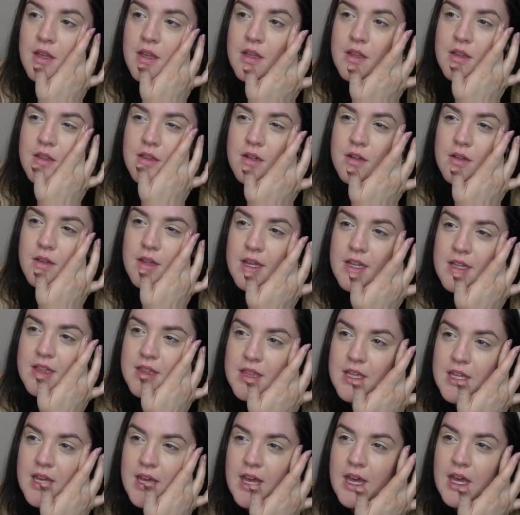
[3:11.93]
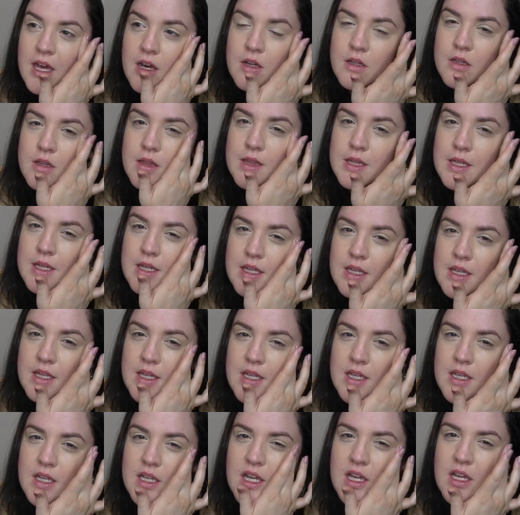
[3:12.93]
They're like the
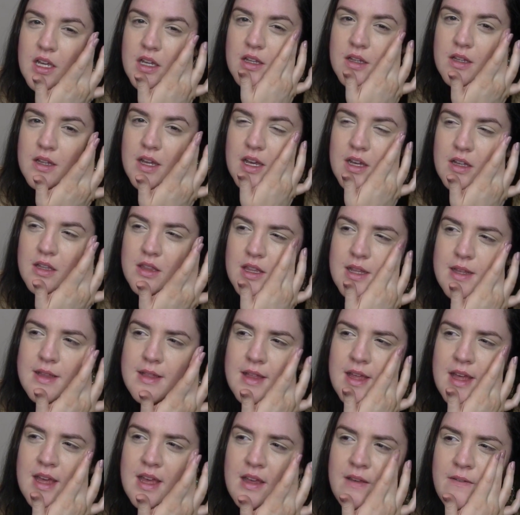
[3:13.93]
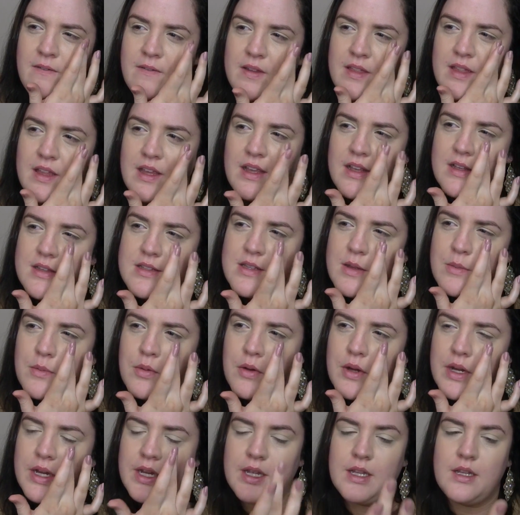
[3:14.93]
Healthy Life, I think is the
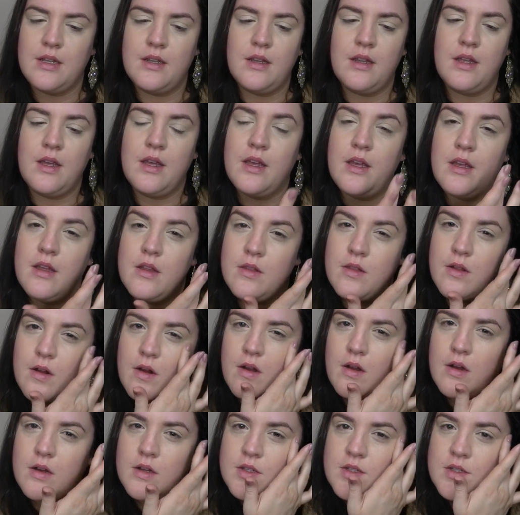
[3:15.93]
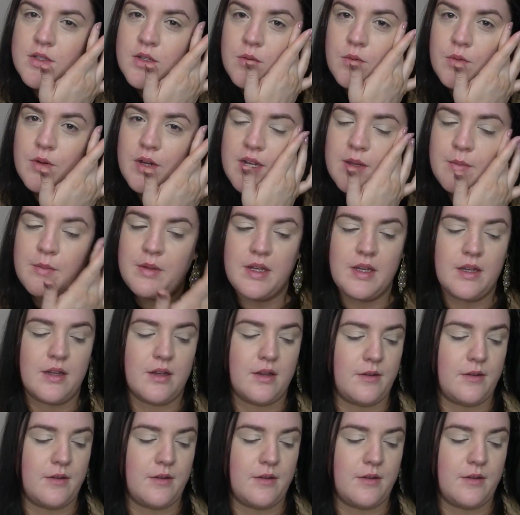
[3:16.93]
brand. They're all ceramic.